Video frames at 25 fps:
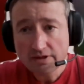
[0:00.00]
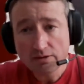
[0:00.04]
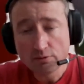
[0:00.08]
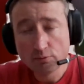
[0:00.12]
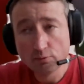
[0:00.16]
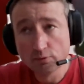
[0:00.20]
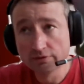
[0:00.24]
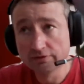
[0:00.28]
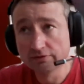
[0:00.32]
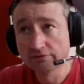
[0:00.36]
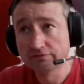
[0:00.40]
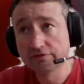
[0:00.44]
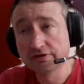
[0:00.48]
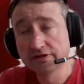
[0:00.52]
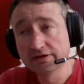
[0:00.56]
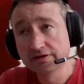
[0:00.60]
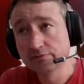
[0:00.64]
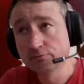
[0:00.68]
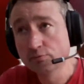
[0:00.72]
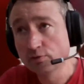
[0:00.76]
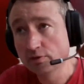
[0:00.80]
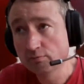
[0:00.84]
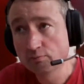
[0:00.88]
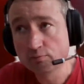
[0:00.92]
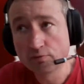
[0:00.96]
Wonderful.
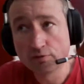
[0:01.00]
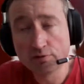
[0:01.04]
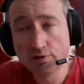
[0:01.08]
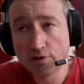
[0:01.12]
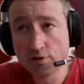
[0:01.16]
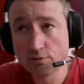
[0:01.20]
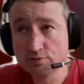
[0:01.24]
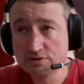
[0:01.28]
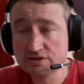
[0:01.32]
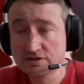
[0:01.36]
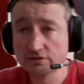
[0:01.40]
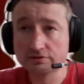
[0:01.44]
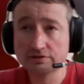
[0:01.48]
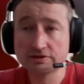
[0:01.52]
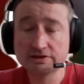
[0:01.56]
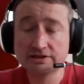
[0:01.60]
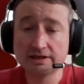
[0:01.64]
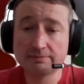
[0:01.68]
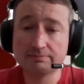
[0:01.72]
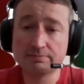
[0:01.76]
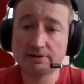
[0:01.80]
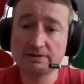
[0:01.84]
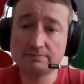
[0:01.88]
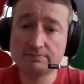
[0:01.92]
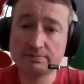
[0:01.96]
We're always looking to
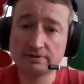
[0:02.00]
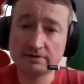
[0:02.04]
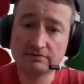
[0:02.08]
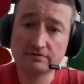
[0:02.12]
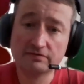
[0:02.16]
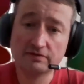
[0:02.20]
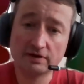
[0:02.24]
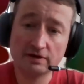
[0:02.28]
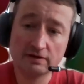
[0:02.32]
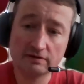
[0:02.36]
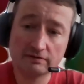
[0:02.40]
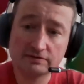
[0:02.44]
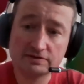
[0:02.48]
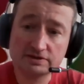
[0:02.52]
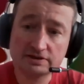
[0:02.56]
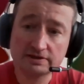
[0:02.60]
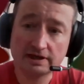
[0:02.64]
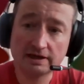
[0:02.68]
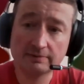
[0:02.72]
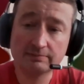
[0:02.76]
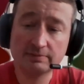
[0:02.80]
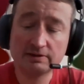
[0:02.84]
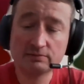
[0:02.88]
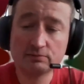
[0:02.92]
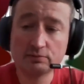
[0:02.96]
get people involved.
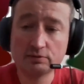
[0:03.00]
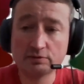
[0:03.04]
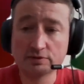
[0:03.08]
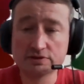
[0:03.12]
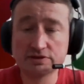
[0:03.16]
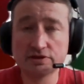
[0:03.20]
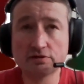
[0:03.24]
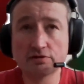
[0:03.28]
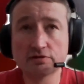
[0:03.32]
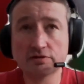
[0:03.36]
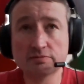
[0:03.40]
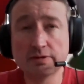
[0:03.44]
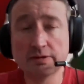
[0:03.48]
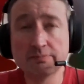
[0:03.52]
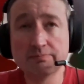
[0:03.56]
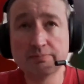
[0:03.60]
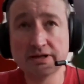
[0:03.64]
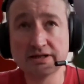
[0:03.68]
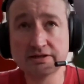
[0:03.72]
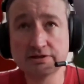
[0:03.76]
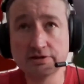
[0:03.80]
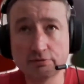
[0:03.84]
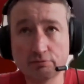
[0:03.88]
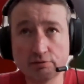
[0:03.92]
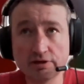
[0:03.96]
I mean, when we're talking about
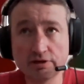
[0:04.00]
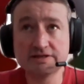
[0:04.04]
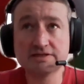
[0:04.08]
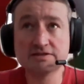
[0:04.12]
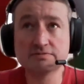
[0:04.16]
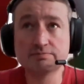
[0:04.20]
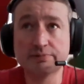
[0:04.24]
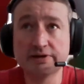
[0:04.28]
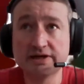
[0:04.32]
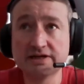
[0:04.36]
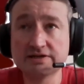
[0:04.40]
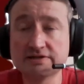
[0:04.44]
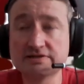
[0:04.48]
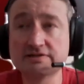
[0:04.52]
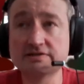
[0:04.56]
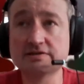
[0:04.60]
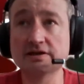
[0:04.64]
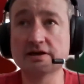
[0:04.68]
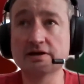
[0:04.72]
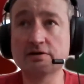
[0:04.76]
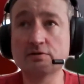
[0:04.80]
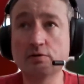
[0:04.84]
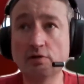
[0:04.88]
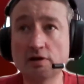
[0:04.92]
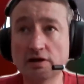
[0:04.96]
building a rights-based
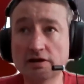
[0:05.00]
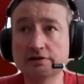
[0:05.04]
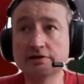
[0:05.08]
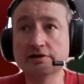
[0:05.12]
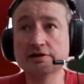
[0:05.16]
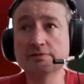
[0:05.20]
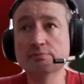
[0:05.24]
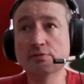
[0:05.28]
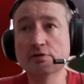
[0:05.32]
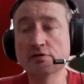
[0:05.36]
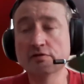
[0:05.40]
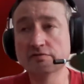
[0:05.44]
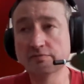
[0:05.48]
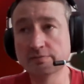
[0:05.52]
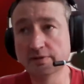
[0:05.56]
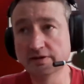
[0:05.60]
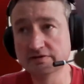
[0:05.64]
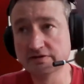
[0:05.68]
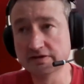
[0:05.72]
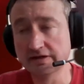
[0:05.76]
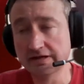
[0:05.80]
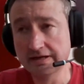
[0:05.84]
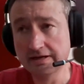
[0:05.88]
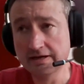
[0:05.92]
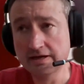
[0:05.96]
equality
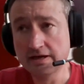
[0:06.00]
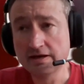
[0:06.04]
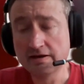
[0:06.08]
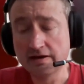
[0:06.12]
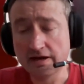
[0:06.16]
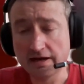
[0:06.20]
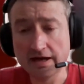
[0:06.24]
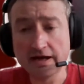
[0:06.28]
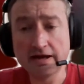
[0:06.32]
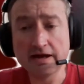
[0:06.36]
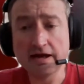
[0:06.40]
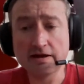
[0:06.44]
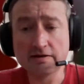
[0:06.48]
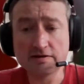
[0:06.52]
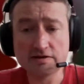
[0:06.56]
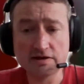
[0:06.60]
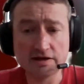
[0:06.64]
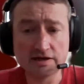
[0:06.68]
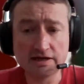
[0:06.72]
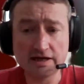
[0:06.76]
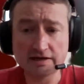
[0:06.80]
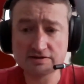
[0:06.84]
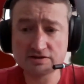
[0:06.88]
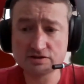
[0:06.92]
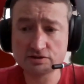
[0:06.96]
movement,
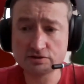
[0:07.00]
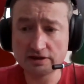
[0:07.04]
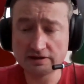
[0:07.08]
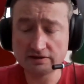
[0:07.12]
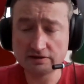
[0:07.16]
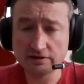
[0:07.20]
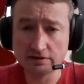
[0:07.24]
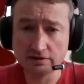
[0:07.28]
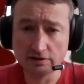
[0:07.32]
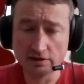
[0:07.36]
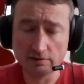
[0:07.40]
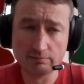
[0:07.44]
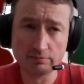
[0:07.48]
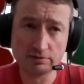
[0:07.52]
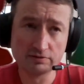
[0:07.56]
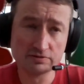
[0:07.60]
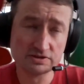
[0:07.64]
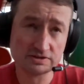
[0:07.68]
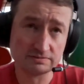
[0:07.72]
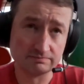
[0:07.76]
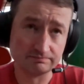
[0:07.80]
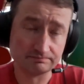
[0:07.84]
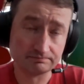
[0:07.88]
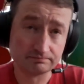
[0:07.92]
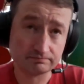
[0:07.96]
you get strength in
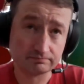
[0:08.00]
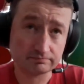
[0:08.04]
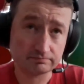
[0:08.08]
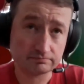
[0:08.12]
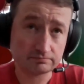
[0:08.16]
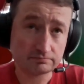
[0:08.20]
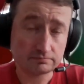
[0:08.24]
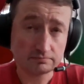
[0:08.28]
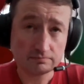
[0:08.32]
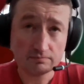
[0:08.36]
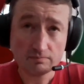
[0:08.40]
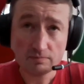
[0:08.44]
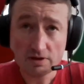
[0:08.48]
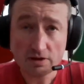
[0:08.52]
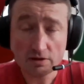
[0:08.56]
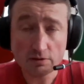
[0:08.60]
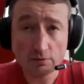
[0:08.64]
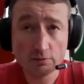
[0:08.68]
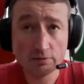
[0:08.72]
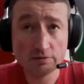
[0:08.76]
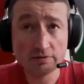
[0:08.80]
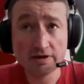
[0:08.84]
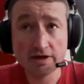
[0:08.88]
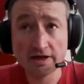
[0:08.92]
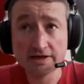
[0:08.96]
numbers.
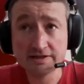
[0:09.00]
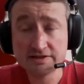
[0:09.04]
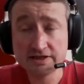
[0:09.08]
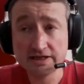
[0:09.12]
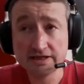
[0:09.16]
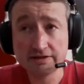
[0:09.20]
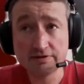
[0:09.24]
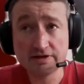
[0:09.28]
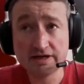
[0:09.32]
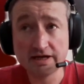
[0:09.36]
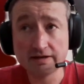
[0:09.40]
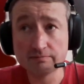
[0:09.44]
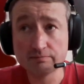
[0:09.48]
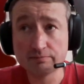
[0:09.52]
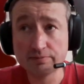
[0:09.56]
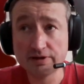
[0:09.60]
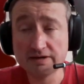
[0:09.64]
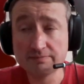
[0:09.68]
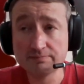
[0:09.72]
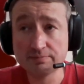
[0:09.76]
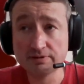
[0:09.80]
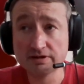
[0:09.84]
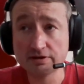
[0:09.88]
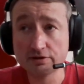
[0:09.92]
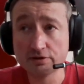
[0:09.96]
Ideally, getting
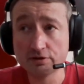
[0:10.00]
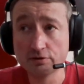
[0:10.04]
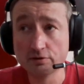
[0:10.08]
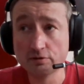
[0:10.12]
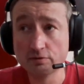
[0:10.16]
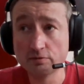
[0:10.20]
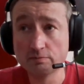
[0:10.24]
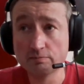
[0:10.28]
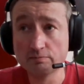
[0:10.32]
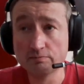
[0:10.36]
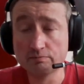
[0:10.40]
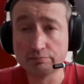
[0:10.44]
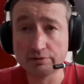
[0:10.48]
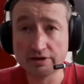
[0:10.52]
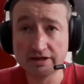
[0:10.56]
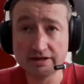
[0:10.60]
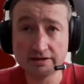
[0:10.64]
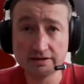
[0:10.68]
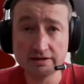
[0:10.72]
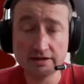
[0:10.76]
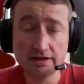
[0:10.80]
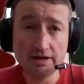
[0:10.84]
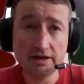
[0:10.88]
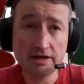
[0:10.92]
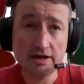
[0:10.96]
people who
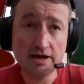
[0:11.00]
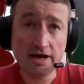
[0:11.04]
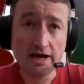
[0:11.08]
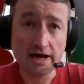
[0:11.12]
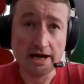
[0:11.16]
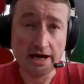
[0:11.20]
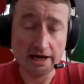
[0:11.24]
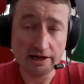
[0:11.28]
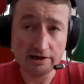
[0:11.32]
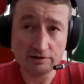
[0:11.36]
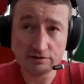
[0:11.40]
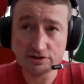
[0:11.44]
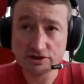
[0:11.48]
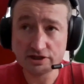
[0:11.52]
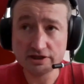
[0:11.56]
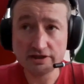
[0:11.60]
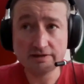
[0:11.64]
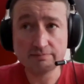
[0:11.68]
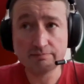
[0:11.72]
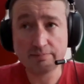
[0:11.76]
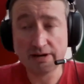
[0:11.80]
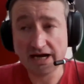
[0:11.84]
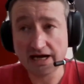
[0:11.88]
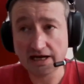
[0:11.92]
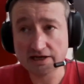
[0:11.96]
bring
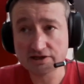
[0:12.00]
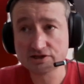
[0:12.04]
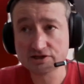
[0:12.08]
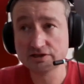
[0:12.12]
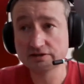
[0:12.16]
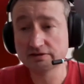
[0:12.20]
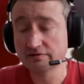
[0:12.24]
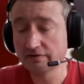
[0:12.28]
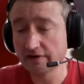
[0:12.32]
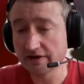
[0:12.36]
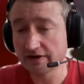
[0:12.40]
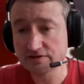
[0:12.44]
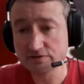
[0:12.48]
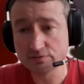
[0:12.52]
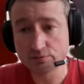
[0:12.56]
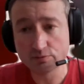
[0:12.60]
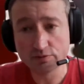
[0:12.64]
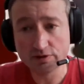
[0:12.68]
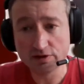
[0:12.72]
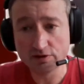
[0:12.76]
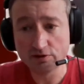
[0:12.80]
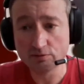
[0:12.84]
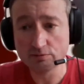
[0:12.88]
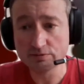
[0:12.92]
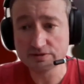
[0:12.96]
energy, passion. That's what
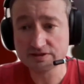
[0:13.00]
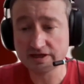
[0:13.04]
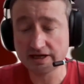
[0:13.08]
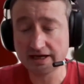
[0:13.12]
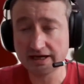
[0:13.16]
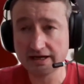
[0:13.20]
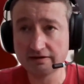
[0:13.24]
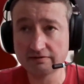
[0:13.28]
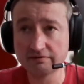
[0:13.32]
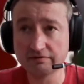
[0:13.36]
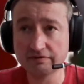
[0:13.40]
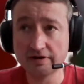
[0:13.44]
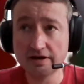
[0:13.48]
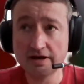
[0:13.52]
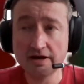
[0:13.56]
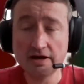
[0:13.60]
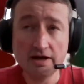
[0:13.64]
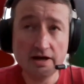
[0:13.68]
we always have.